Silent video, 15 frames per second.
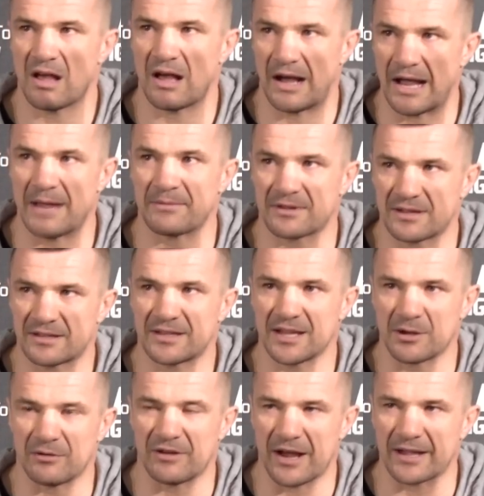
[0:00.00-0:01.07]
I'm
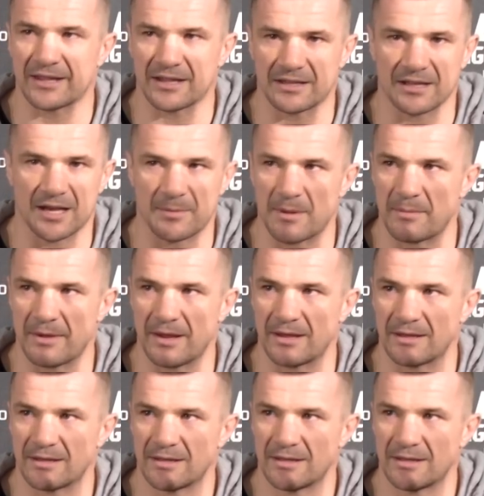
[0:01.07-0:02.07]
king of high kick in MMA.